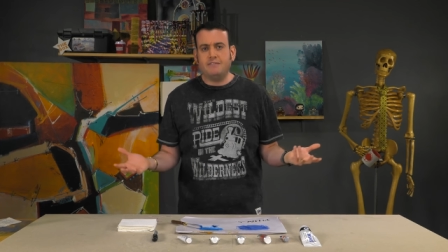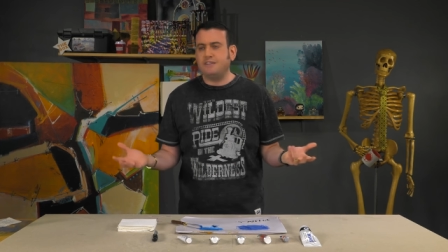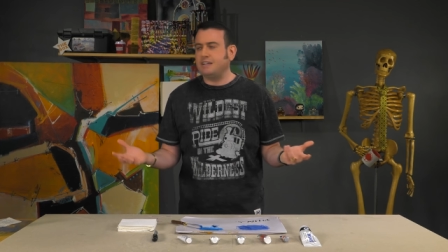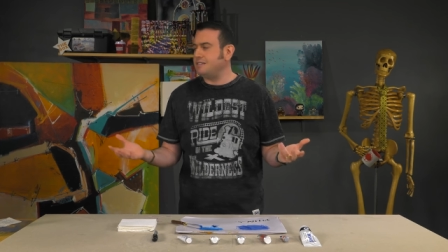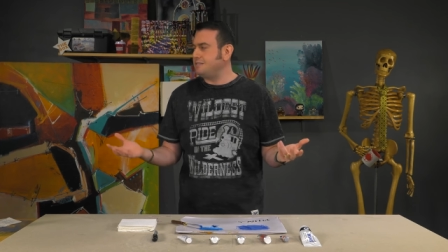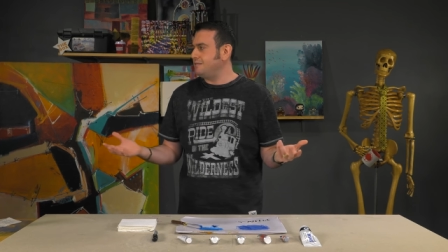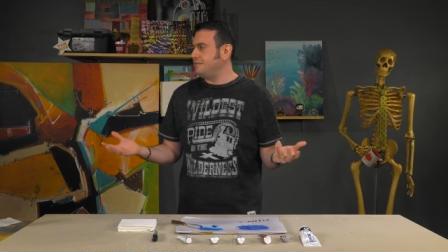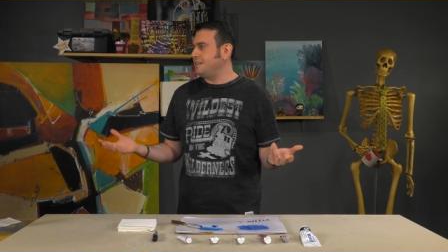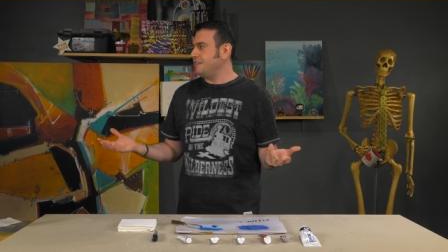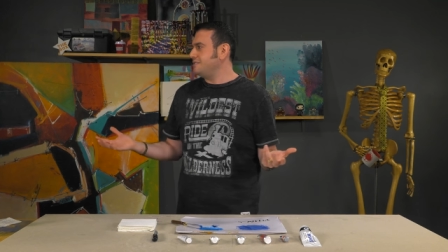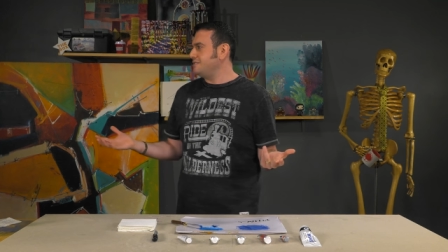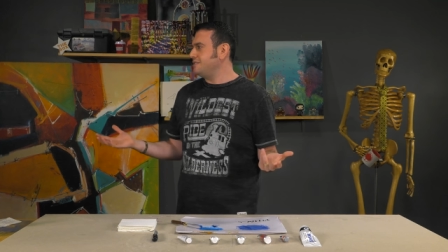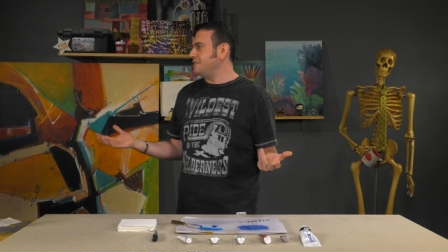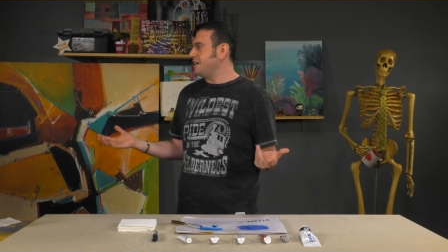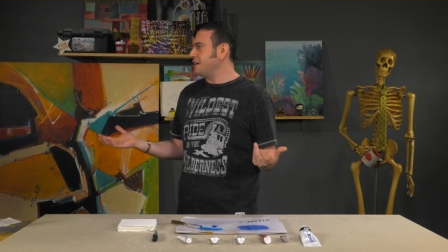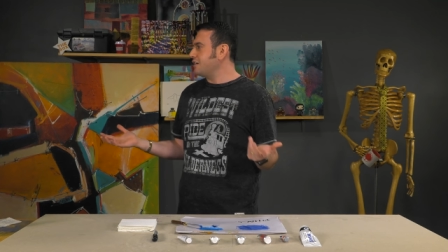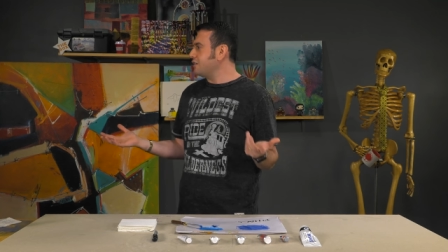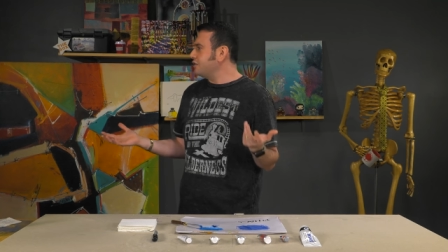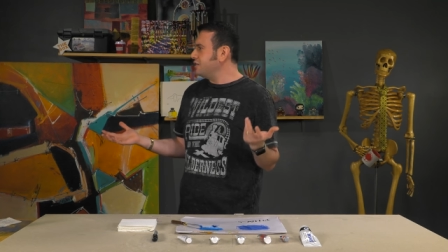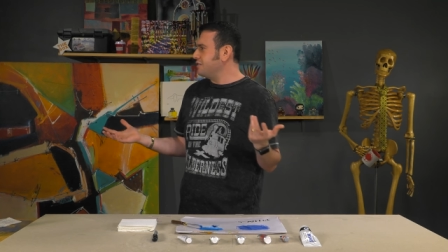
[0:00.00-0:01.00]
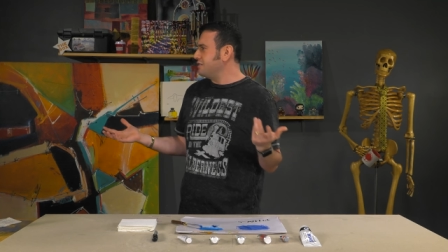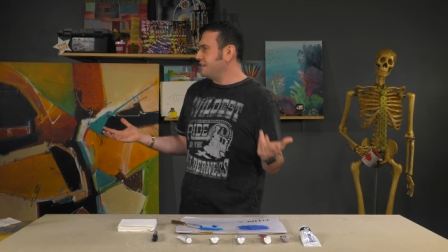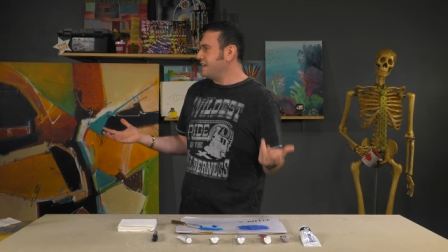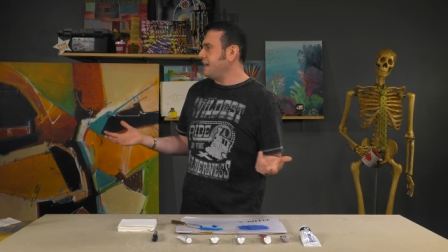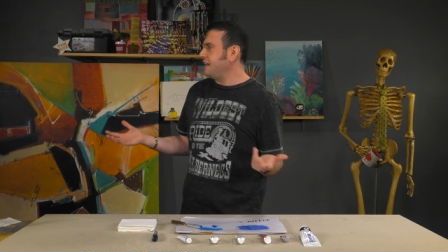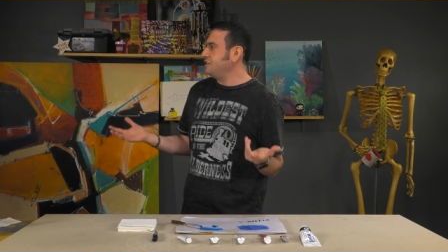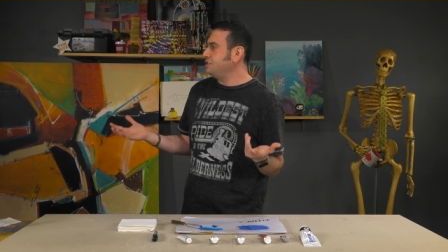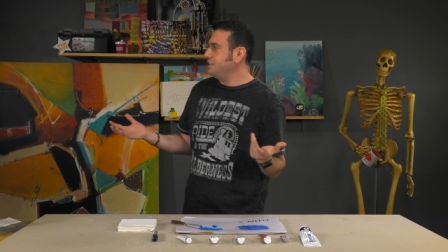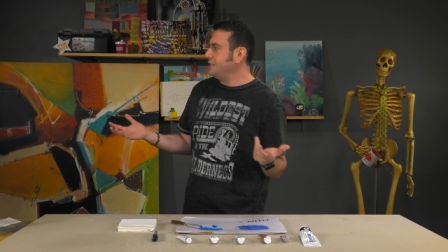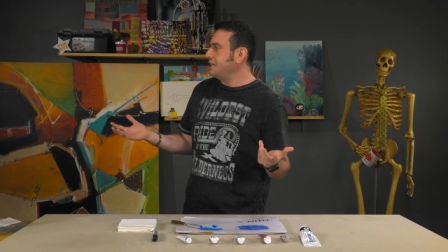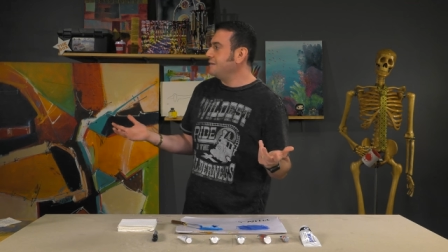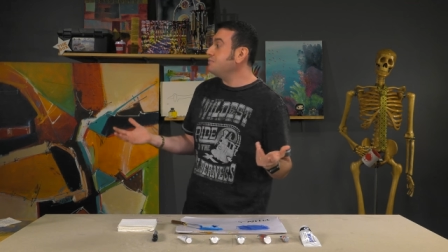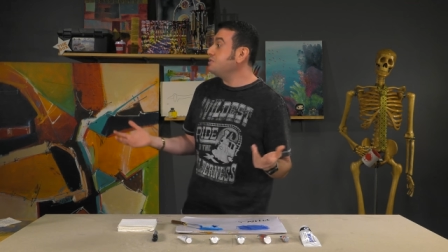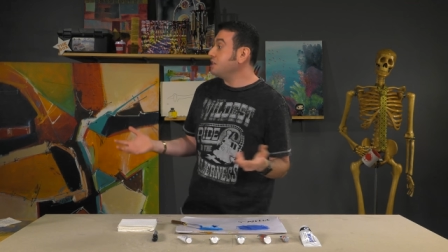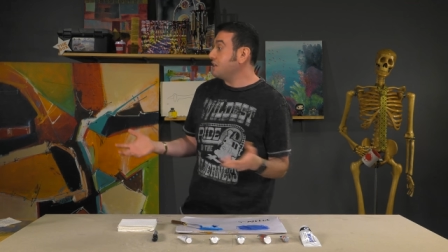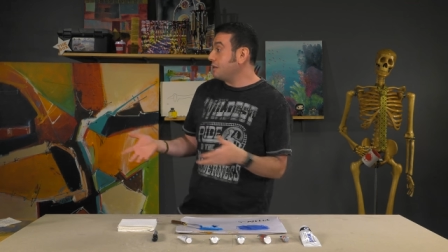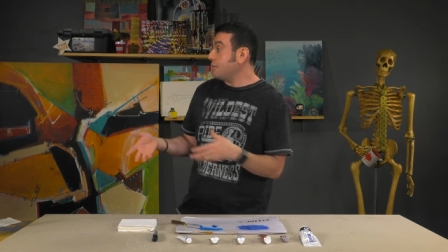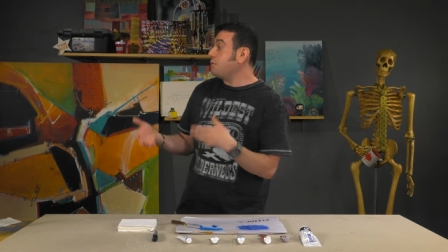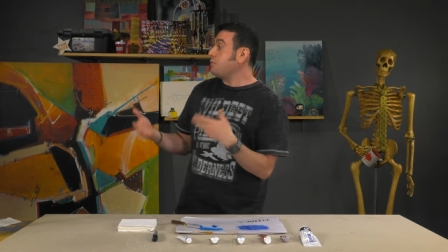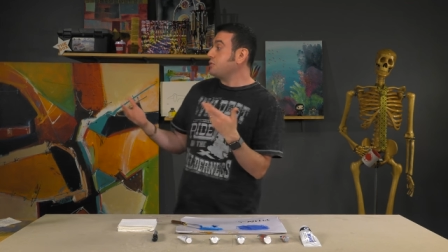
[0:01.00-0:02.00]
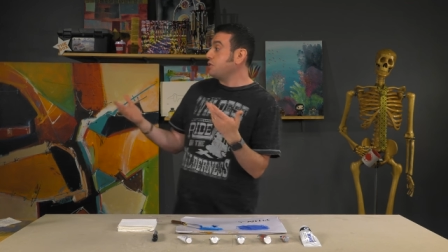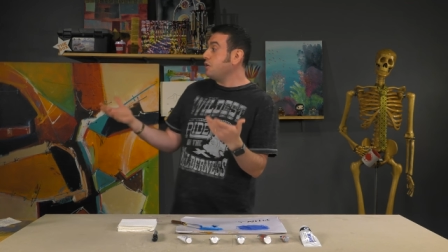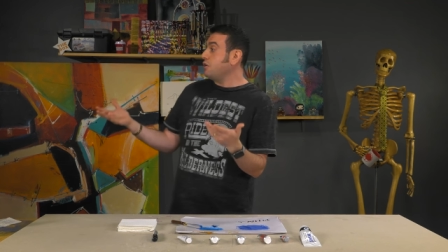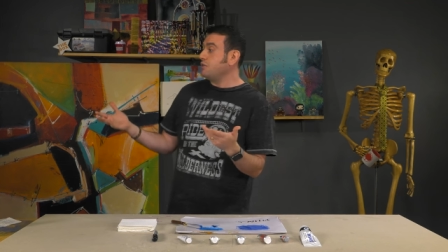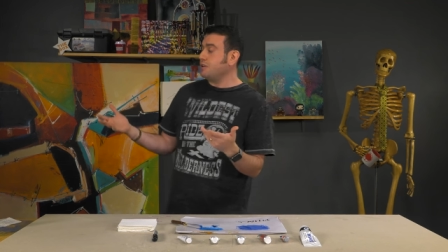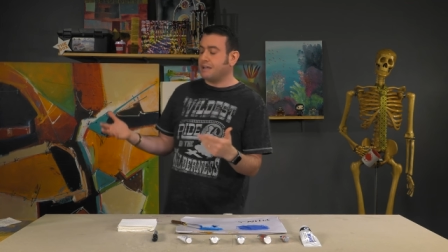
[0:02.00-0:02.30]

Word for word: That, that's not a good catchy name, so you come up with your own